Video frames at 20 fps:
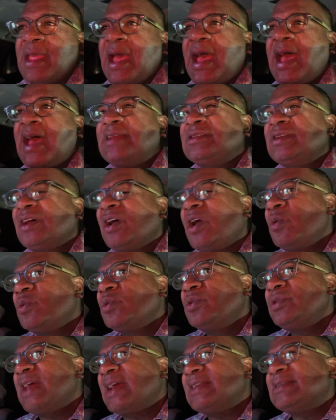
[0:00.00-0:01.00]
And how
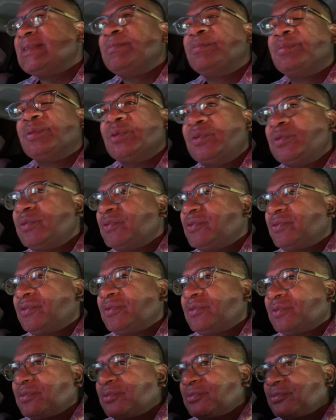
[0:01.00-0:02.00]
could that improve
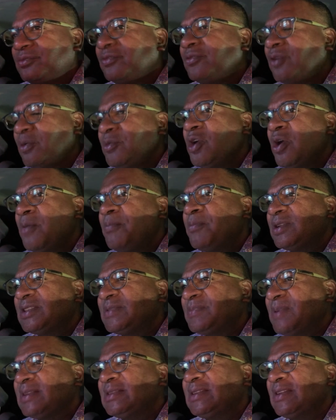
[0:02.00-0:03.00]
from your
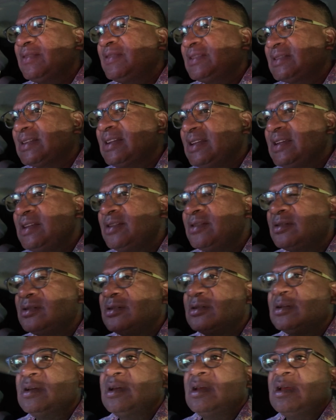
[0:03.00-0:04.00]
perspective as a leader
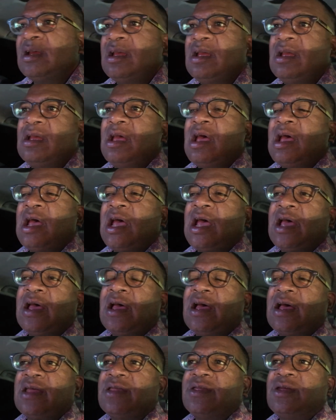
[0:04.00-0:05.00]

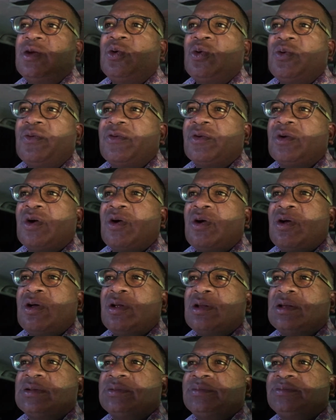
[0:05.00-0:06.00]
the
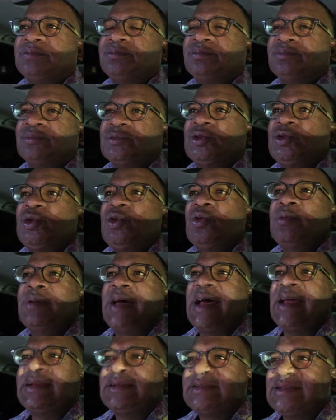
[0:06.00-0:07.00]
overall
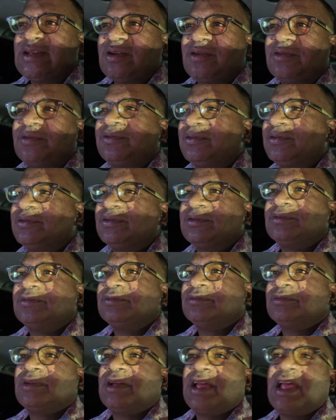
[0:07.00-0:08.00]
humanity of
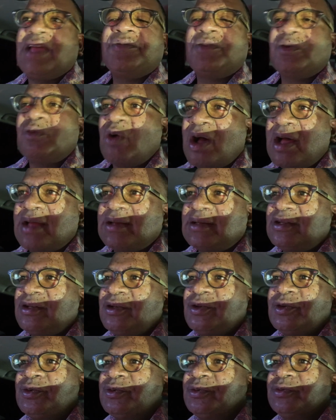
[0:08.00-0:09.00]
everyone, you
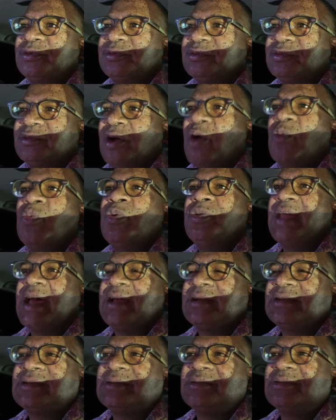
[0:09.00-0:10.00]
know? How would
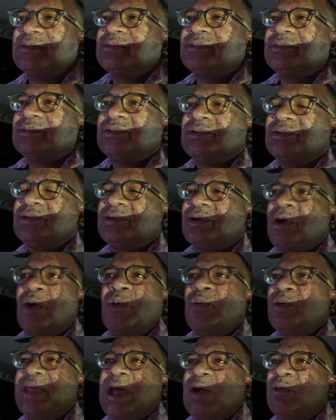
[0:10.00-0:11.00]
that how
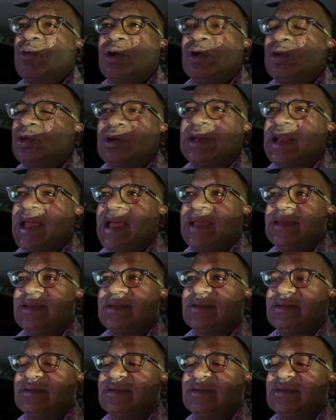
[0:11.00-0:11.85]
would that world look like?